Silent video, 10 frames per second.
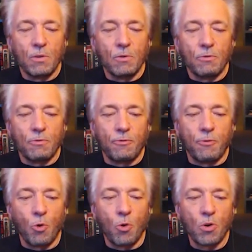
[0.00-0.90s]

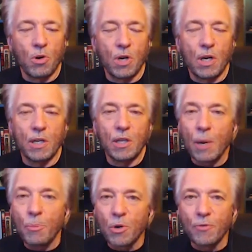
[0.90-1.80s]
for a number
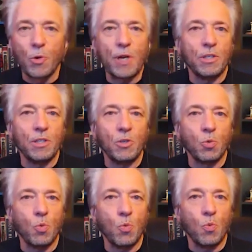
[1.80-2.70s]
of reasons,
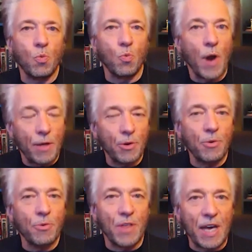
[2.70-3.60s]
rather
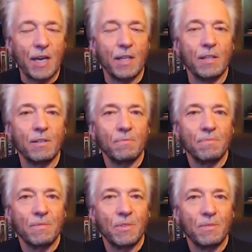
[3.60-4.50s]
than
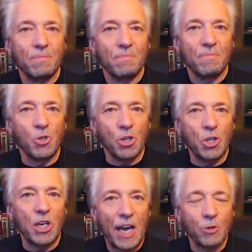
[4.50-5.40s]
just a
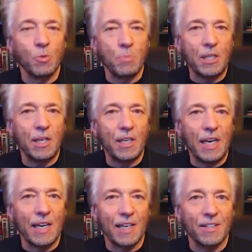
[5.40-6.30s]
casual meeting
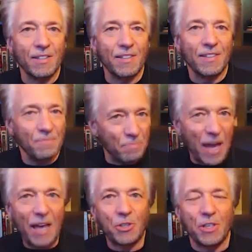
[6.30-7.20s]
and
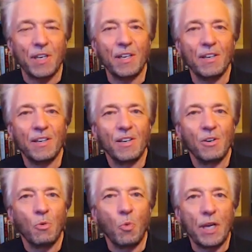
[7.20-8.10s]
passing,
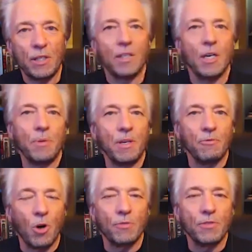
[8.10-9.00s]
we ended up
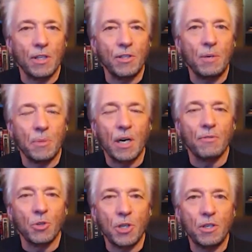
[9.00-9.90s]
involved in a deep
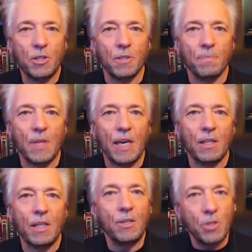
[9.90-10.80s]
conversation. And
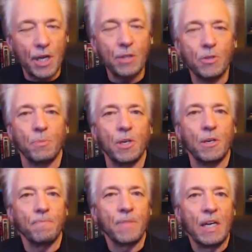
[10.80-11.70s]
he said to me,
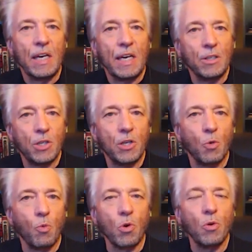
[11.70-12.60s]
he said, the
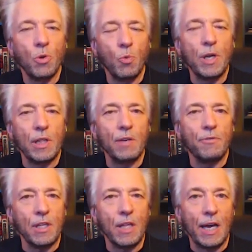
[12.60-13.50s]
world that we live
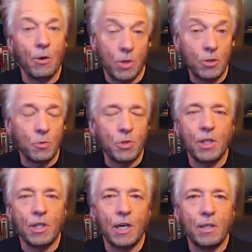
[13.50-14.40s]
in now, and this was in the
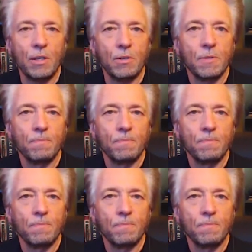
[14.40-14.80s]
90s,